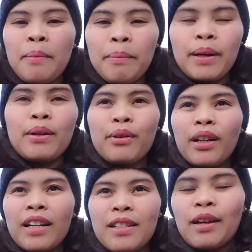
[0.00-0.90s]
pero
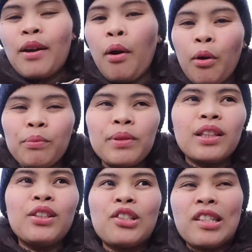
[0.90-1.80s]
guys, I hope that
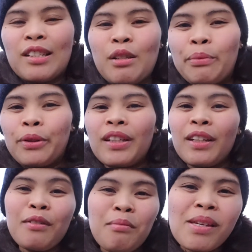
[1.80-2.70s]
you're still
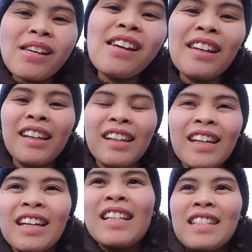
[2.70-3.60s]
supporting on me
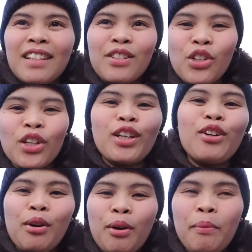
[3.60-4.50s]
sa journey
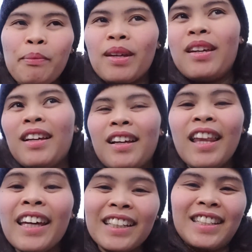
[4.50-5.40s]
ko being
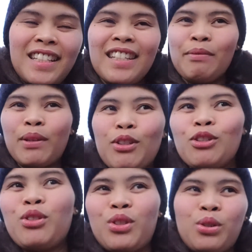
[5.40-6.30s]
like this pag
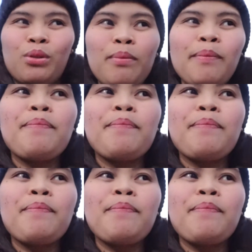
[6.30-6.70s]
YouTube.